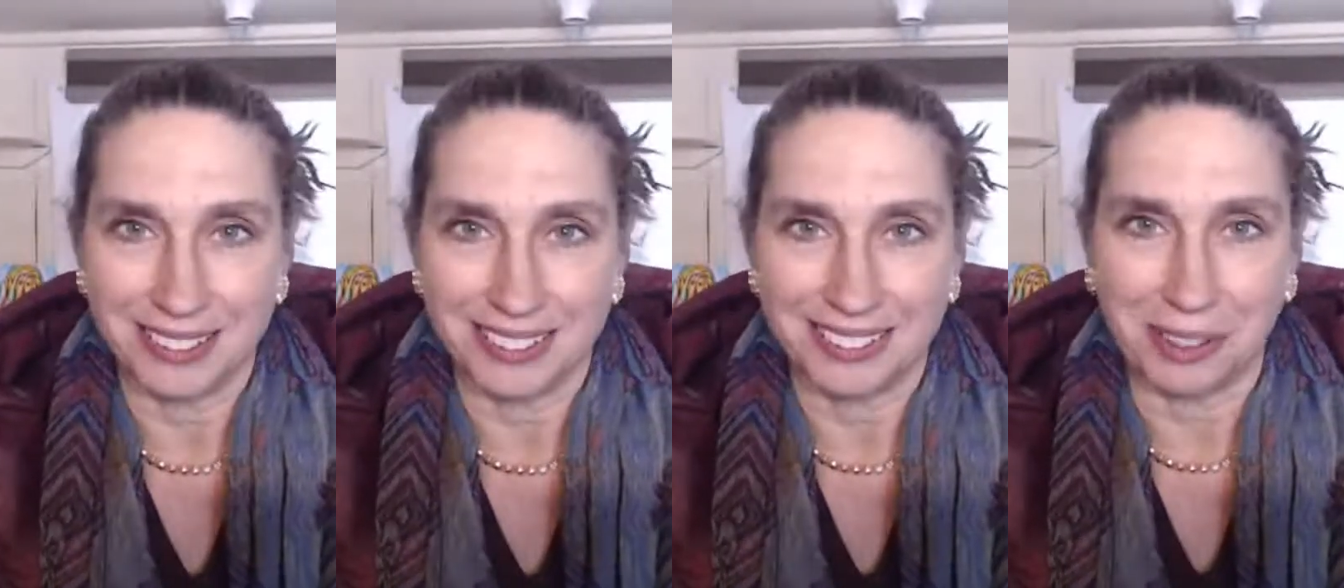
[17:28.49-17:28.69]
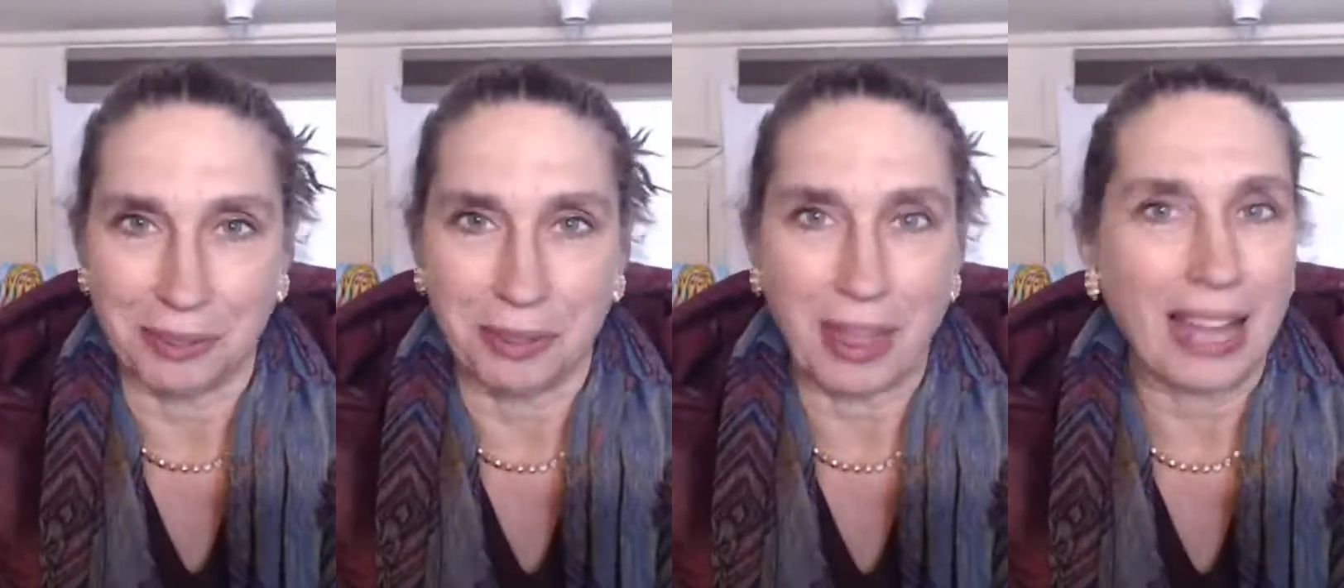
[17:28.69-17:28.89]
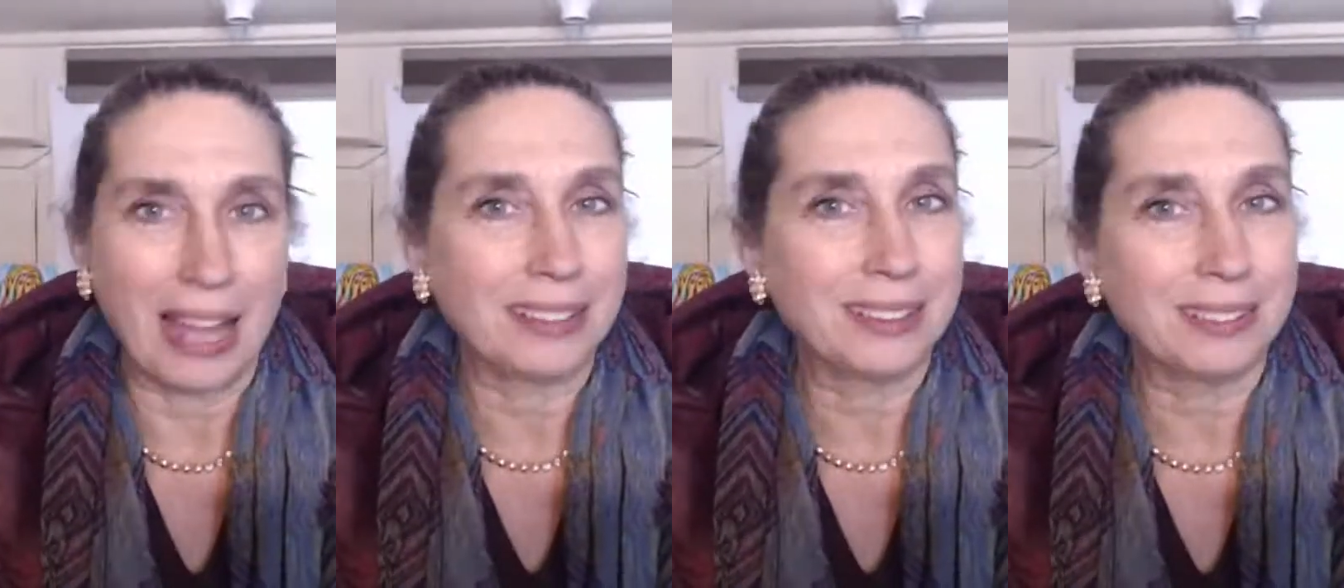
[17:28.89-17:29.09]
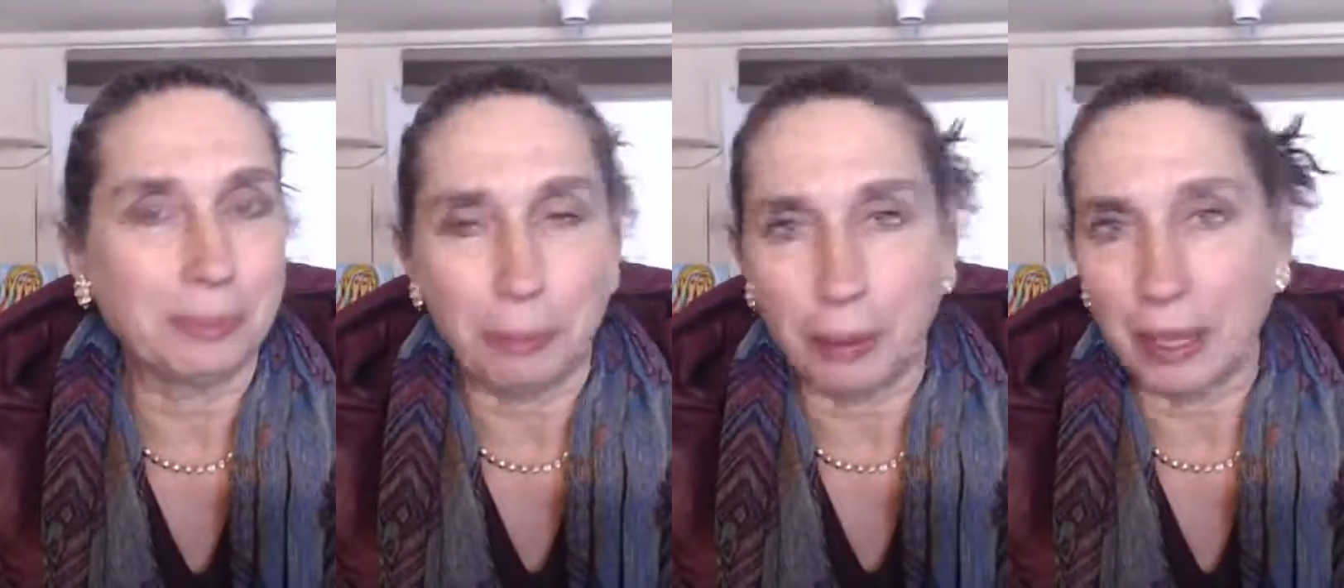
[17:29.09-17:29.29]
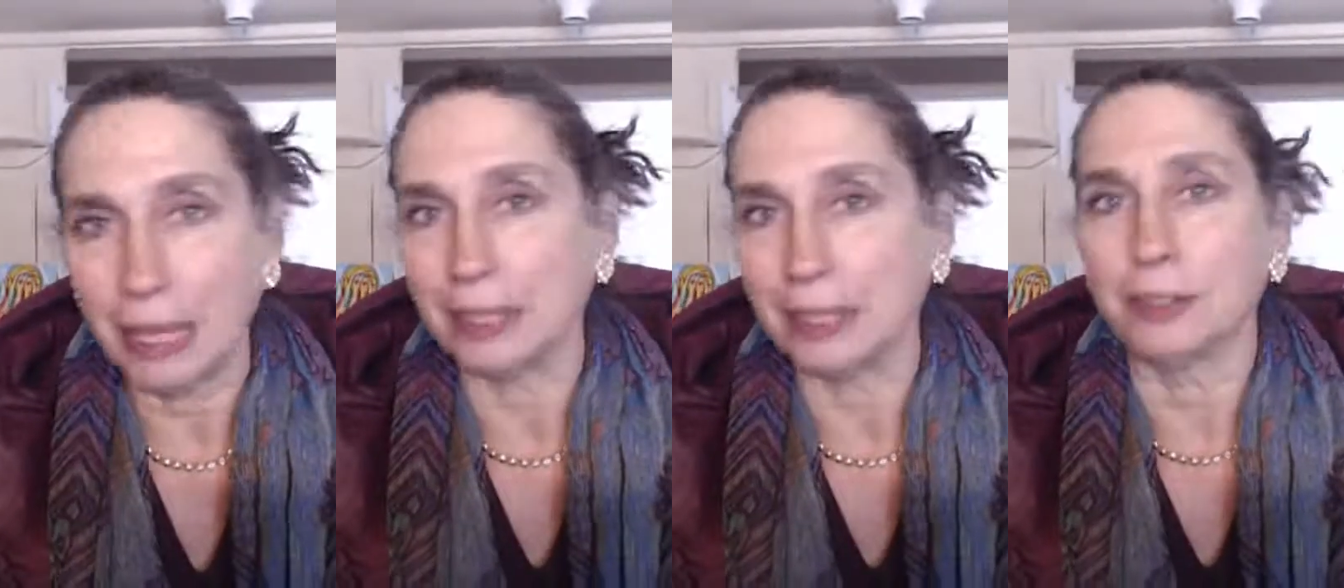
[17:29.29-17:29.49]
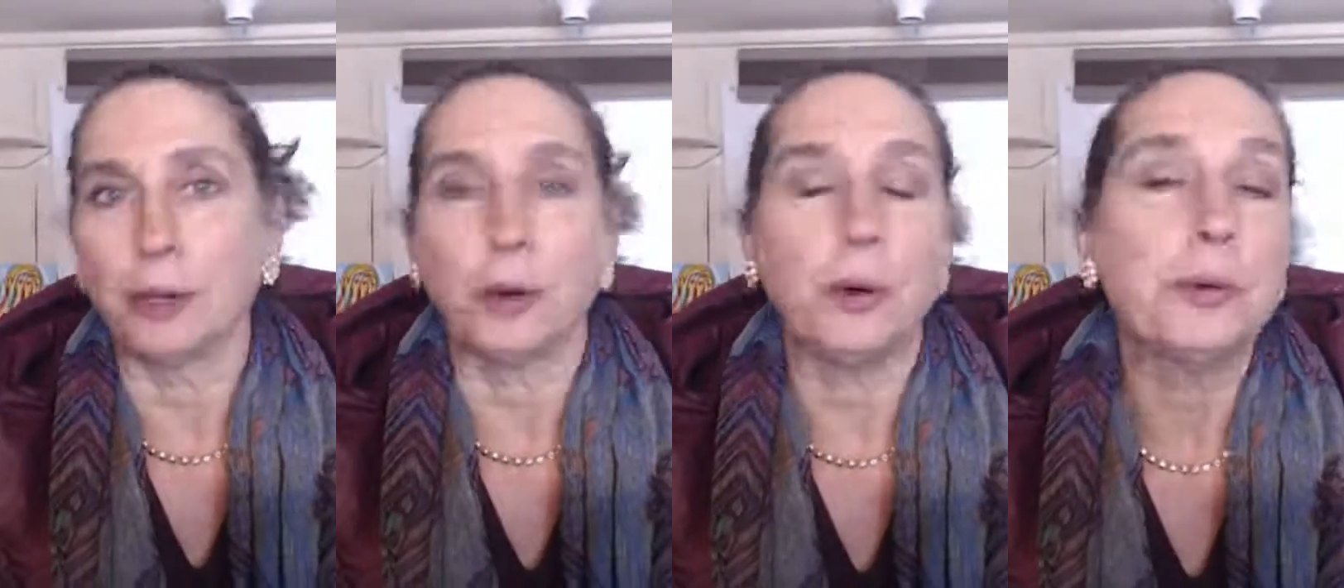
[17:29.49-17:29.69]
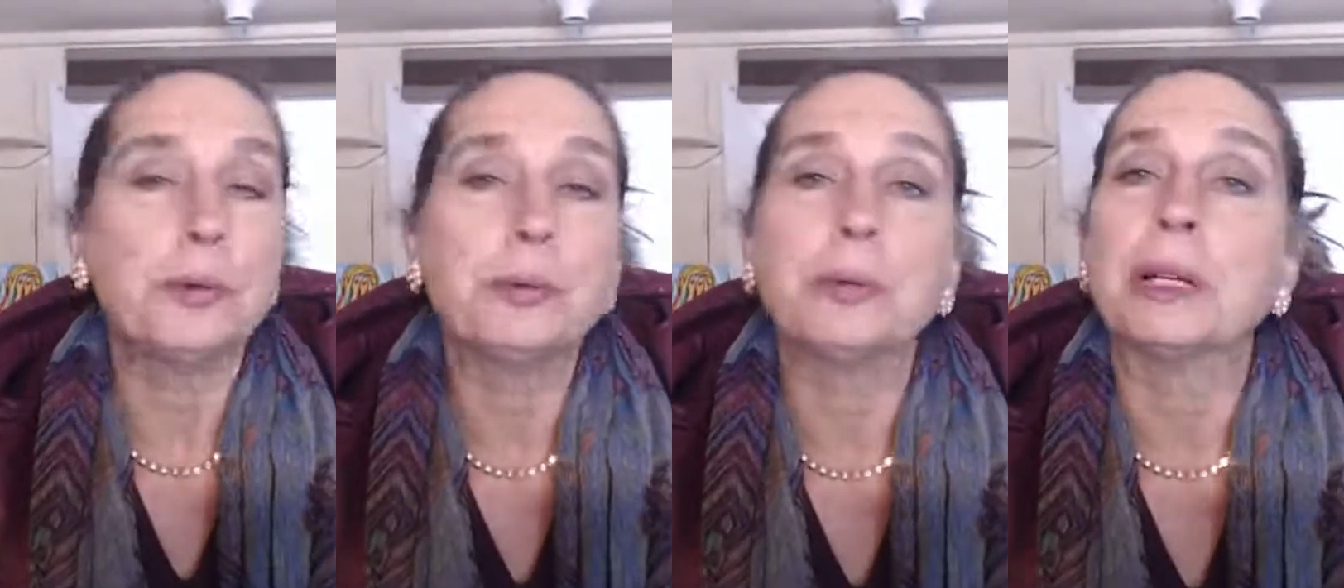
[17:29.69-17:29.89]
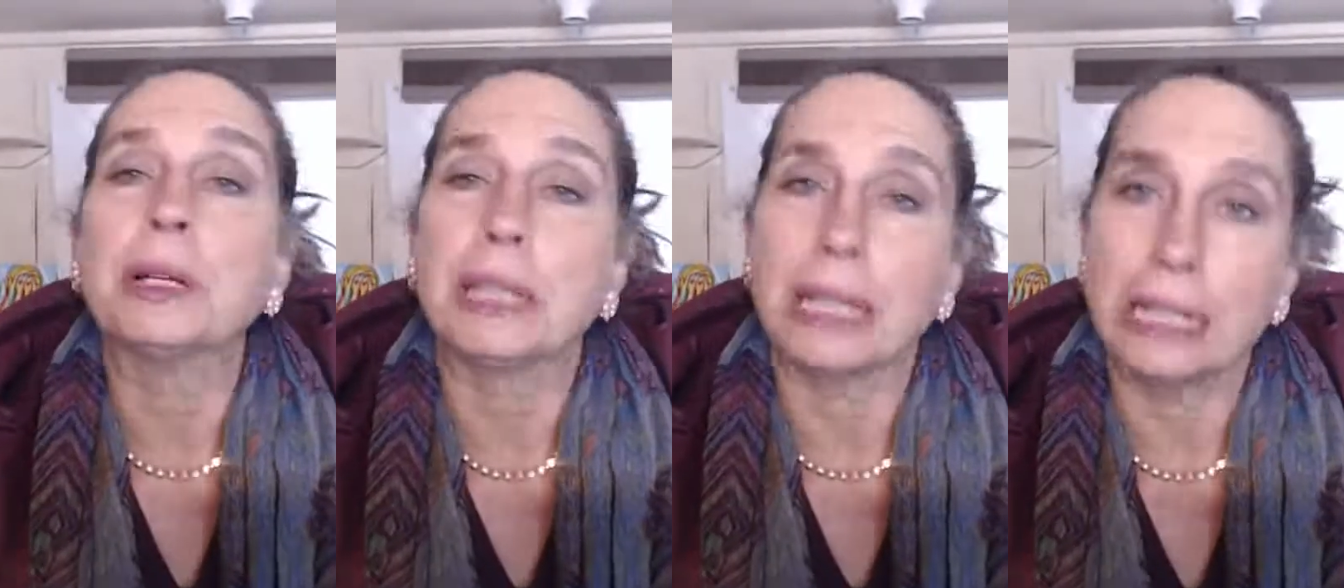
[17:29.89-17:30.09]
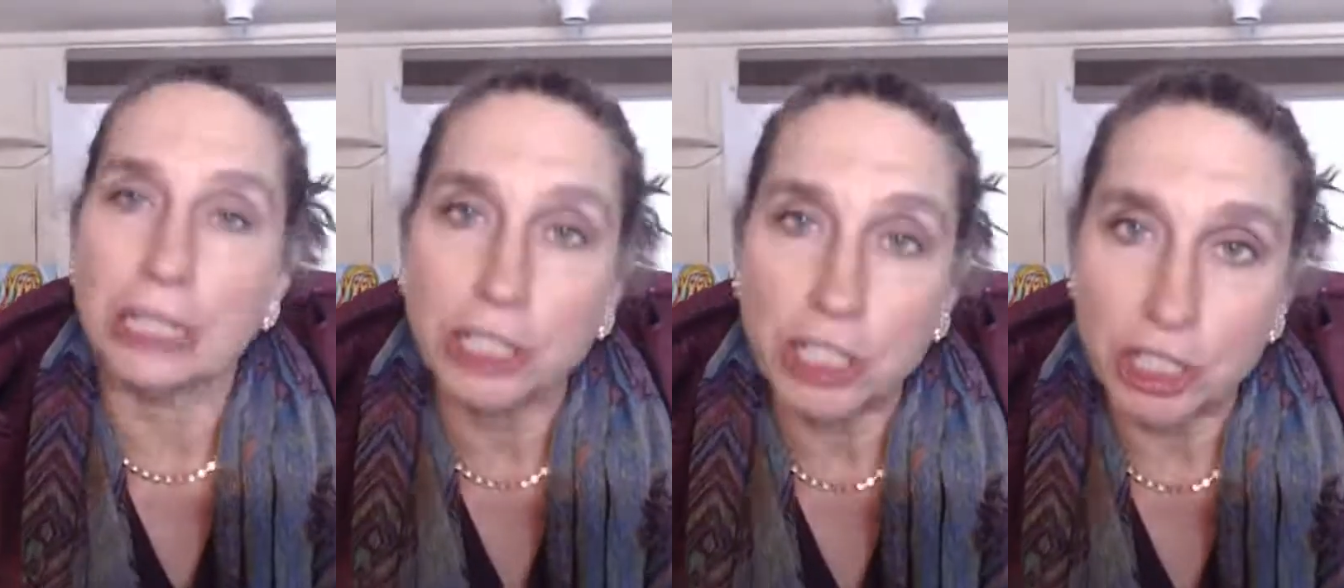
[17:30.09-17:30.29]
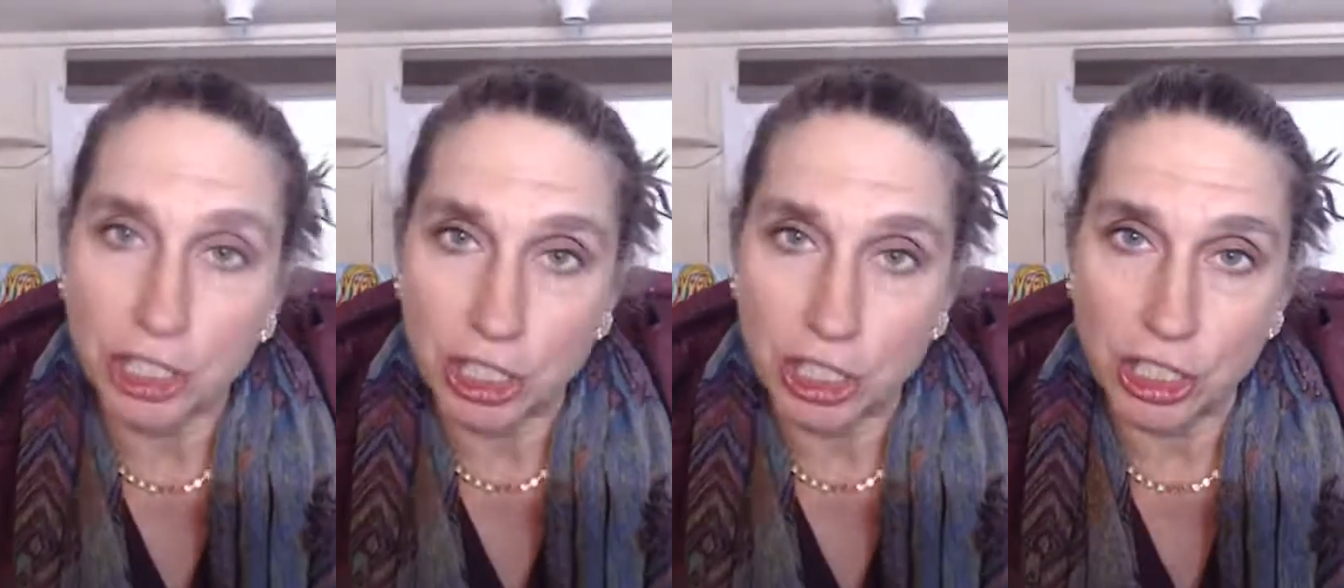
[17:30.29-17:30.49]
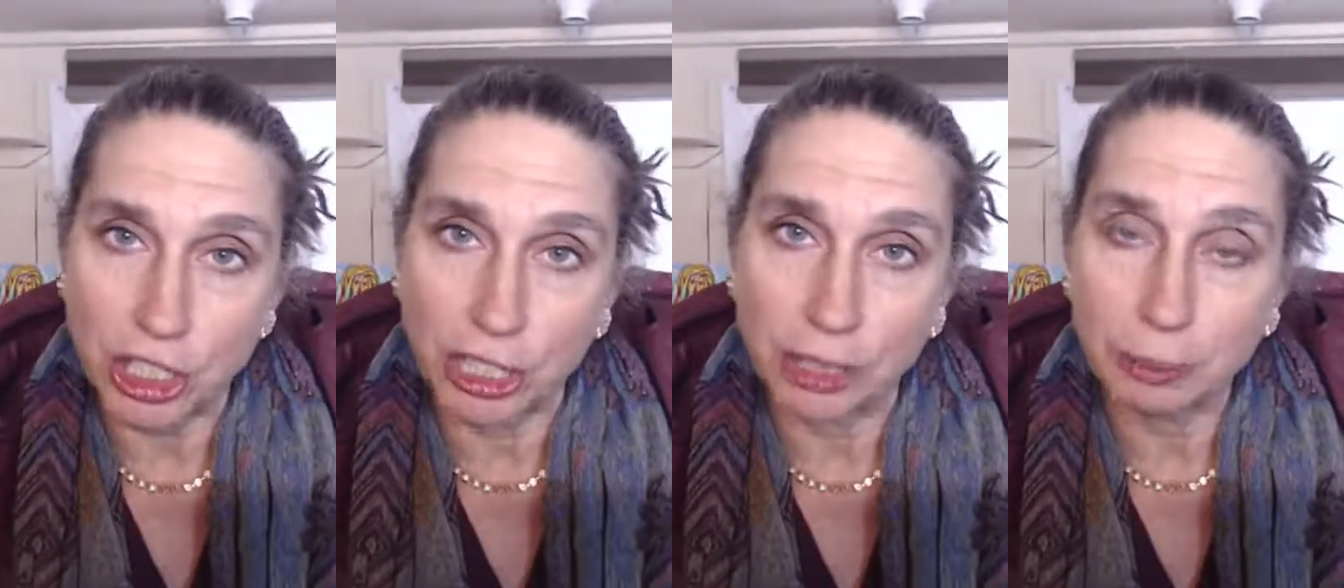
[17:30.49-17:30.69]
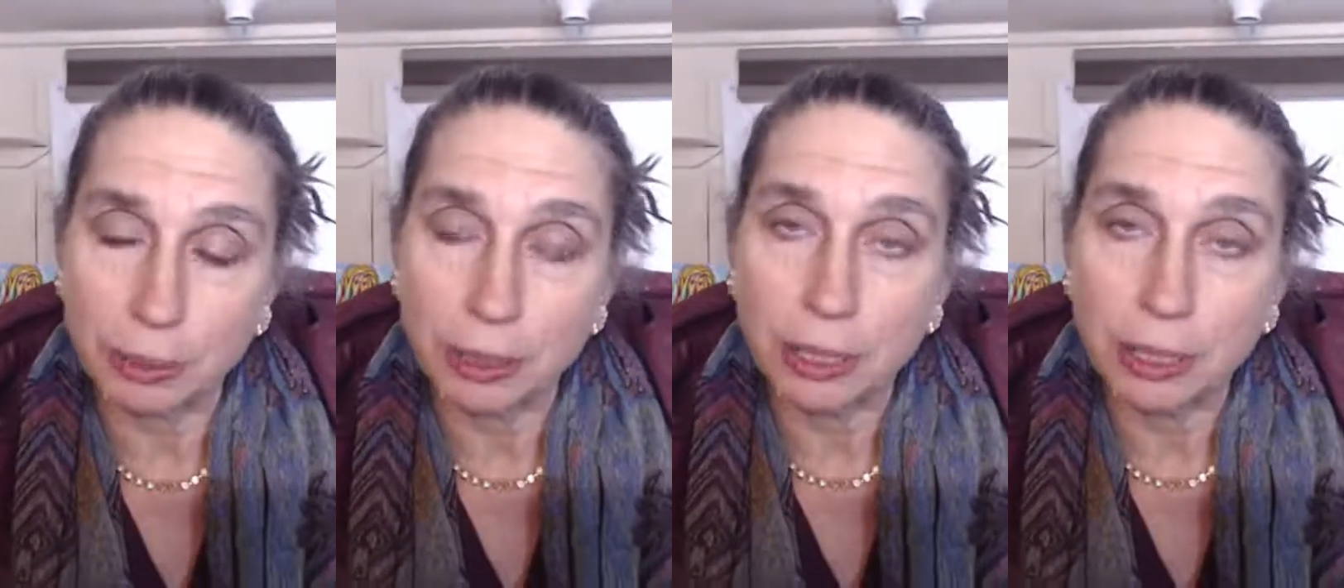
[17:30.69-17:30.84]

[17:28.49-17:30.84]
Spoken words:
So that's its own relationship.